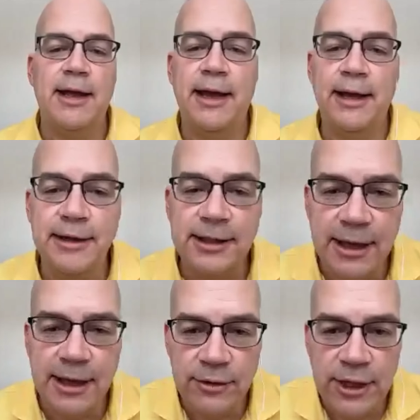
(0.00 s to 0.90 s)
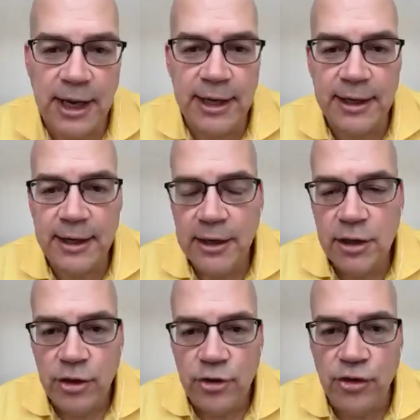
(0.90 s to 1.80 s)
And it sounds like,
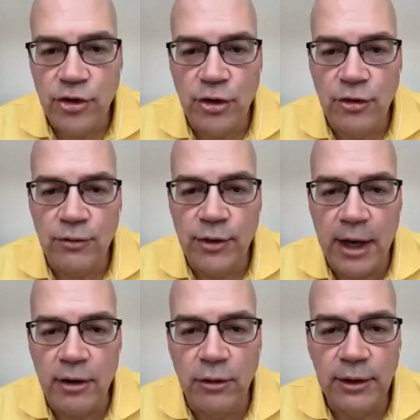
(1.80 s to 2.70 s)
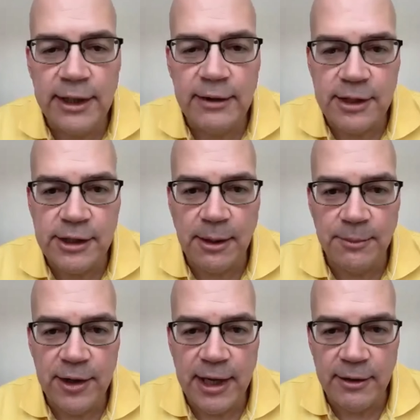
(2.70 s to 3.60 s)
you know, not only is this
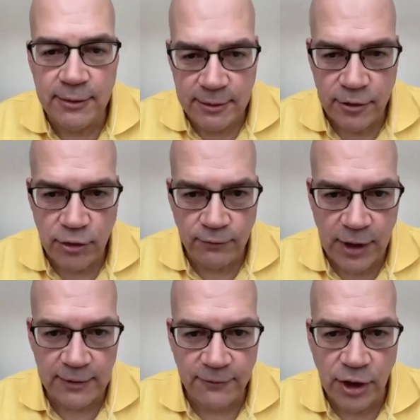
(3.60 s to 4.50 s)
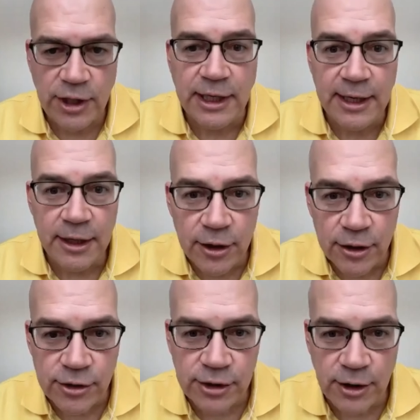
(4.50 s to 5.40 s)
something that you've done for
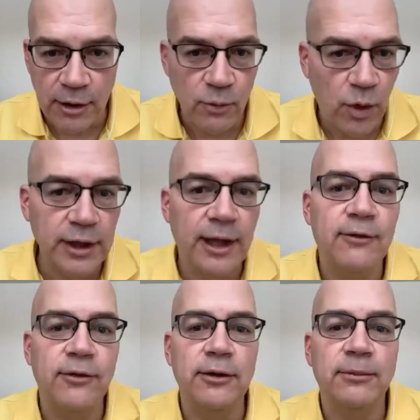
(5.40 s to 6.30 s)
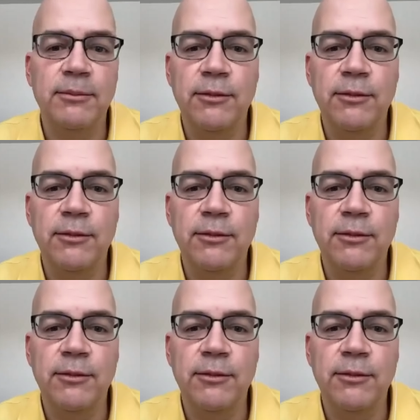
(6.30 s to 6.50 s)
years on one level,